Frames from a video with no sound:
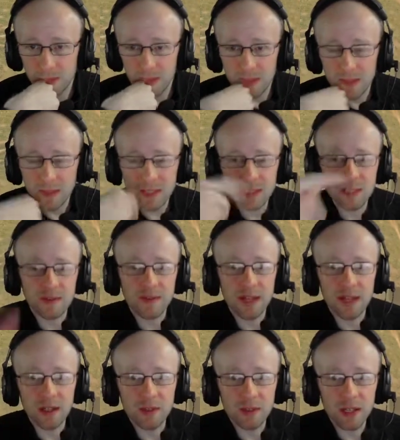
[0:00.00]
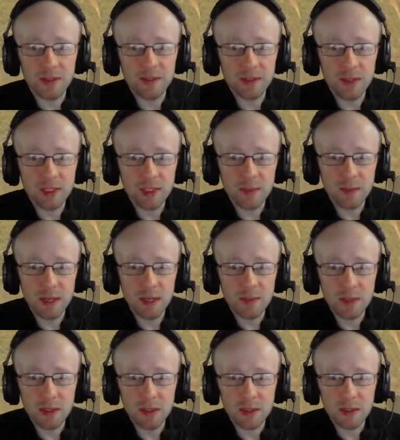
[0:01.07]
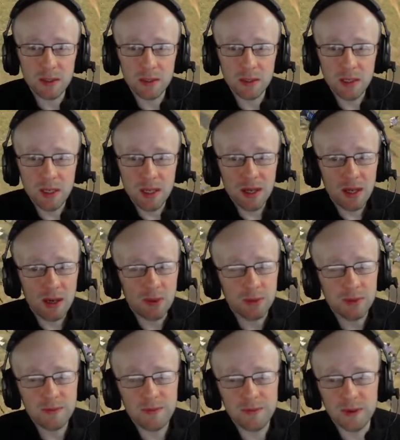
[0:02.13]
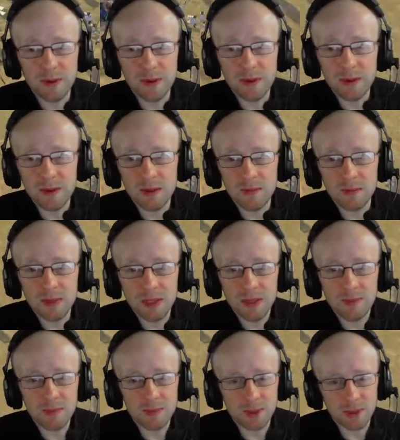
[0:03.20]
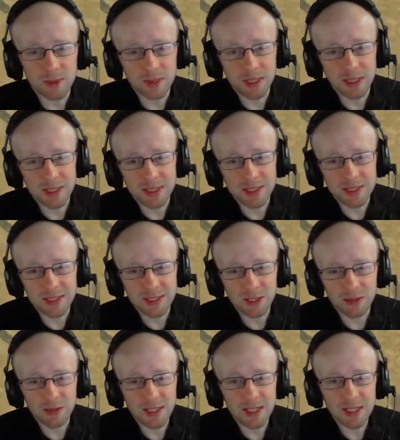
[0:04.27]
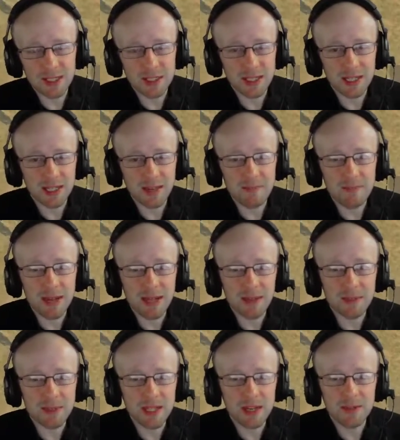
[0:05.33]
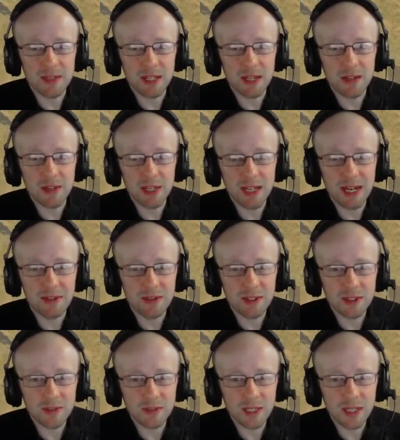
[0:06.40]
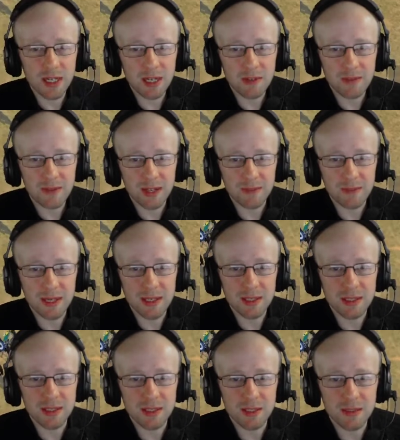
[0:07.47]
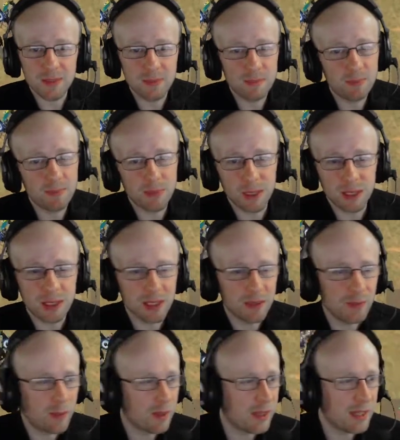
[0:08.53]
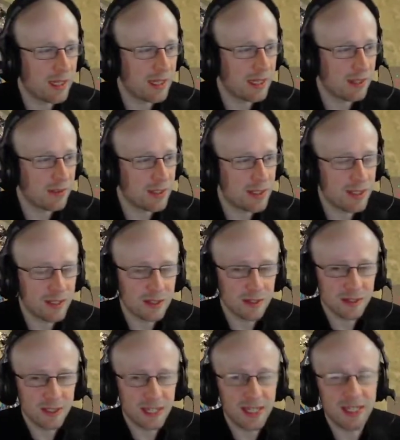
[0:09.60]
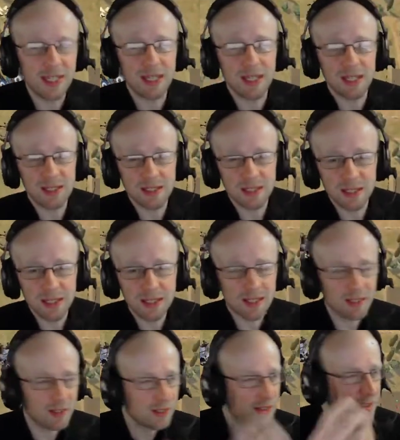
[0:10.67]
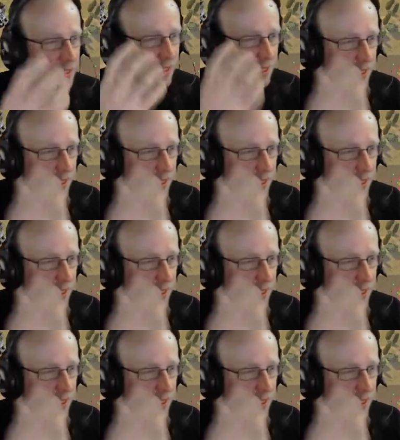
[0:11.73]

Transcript: There's the flank on the African Spearmen, holding firm. Brilliant, love it because I can impact them to death. There you go. That cavalry in the rear, fragmented. Bugger! What an idiot, Richard. Idiote.